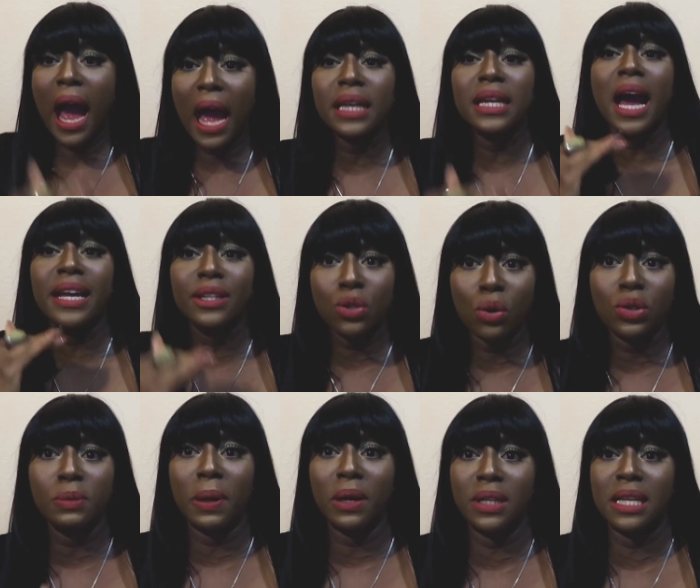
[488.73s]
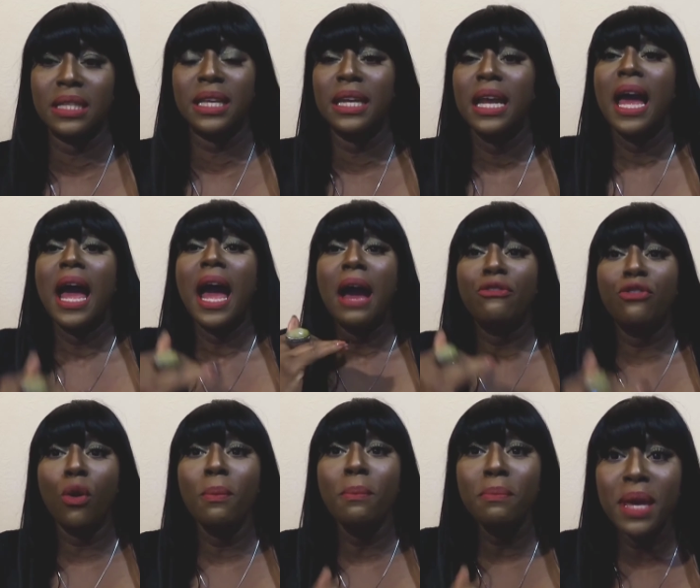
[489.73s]
And I talked about it. I said,
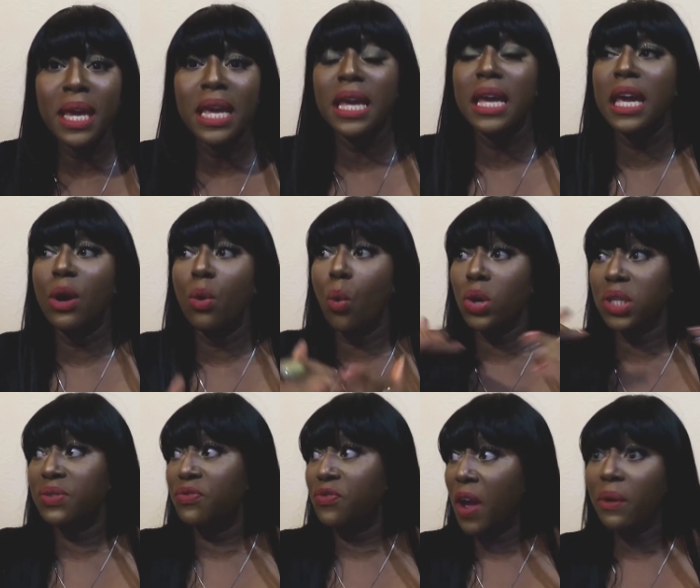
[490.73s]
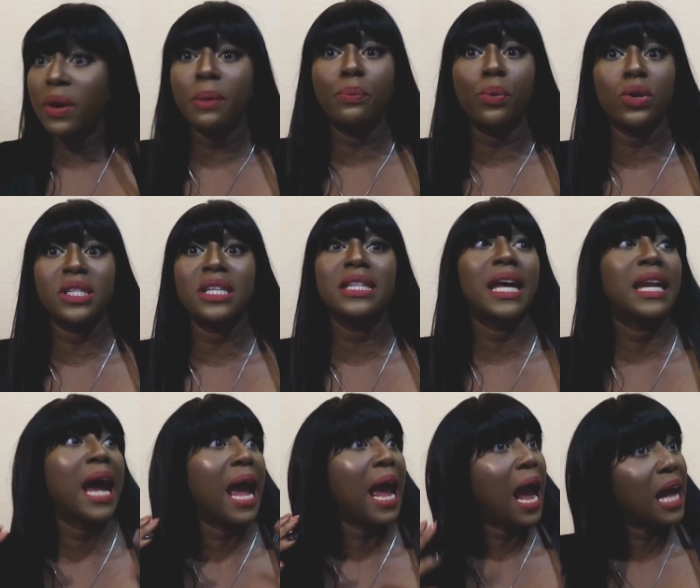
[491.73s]
for me, it was very important
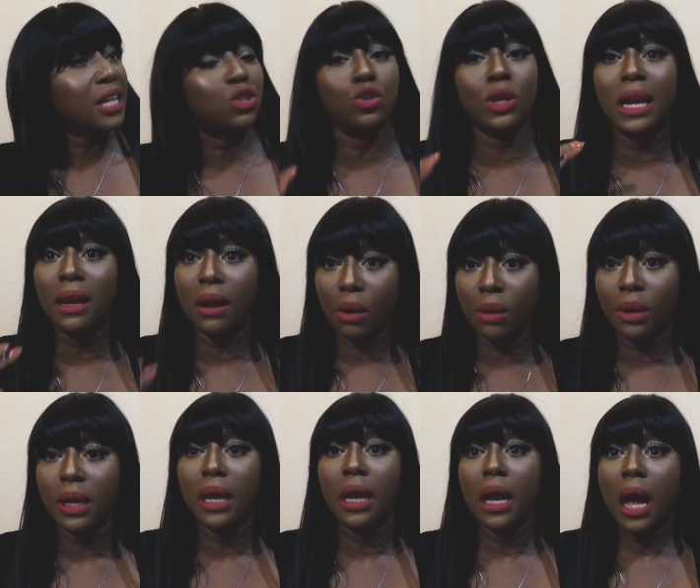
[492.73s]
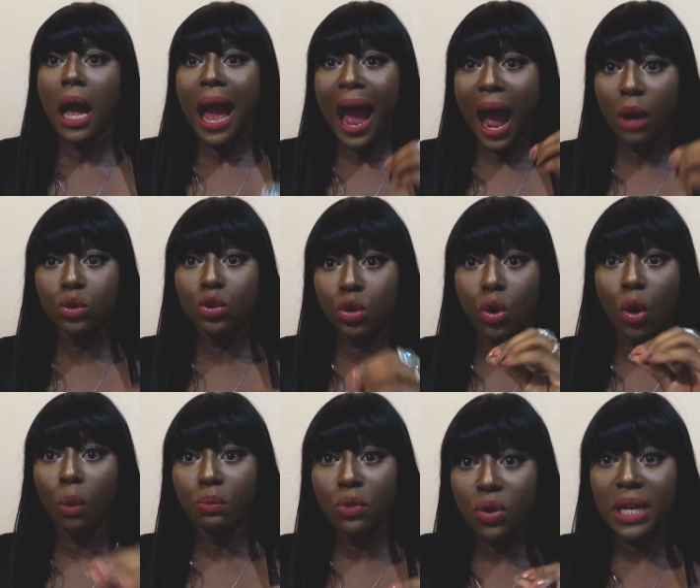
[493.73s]
that I had to learn how to
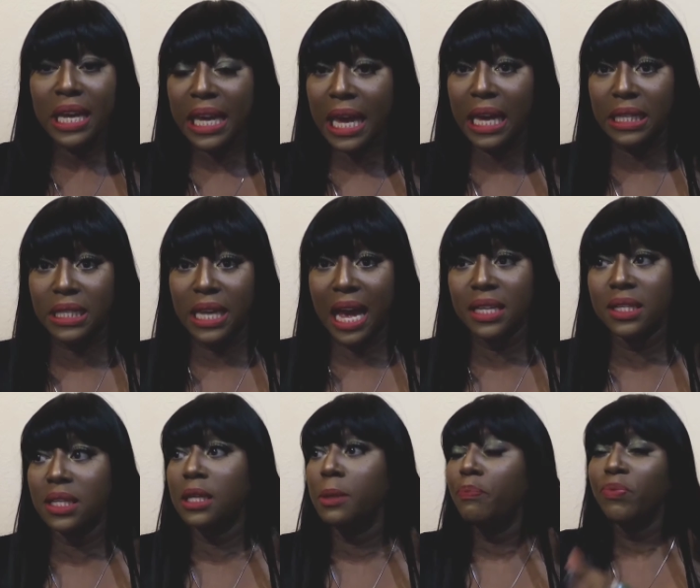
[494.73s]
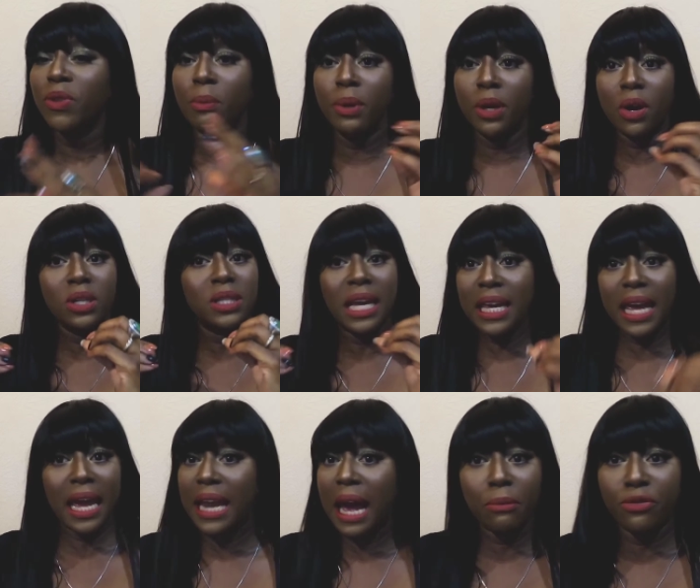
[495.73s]
communicate, as in, because
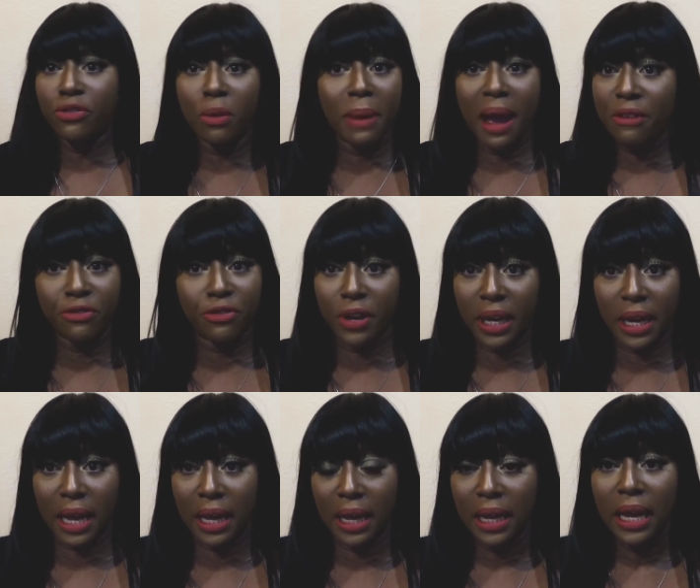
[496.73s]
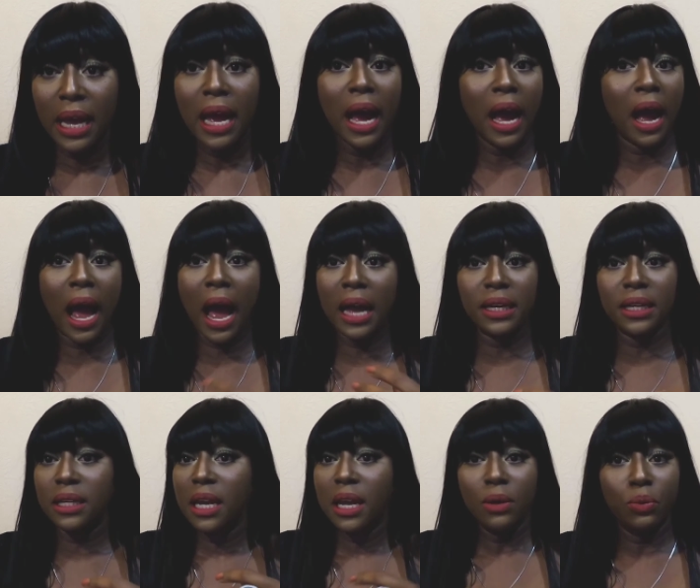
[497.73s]
again, I'm from Africa,
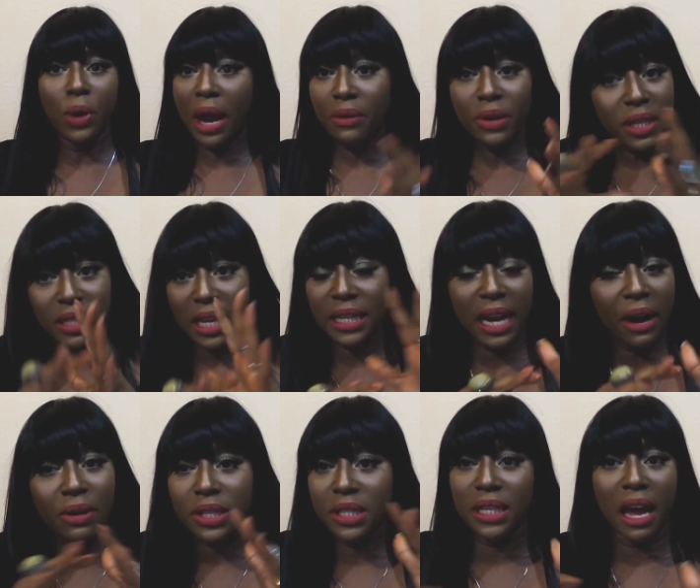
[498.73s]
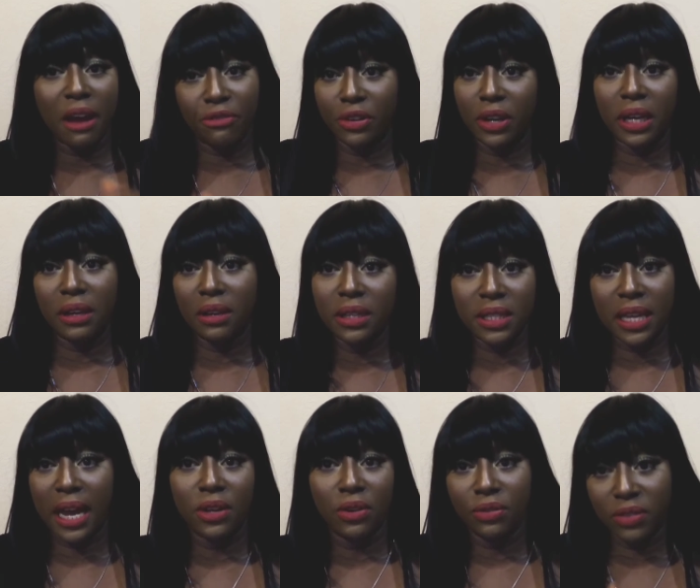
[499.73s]
and there is an African
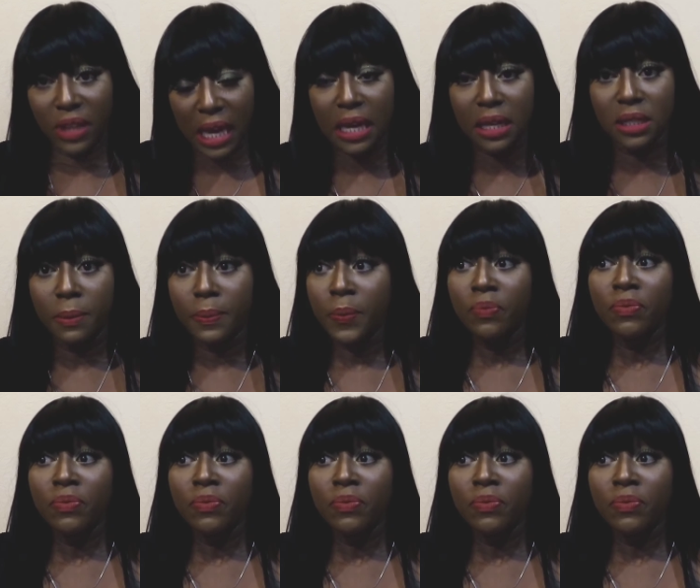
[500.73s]
side of things,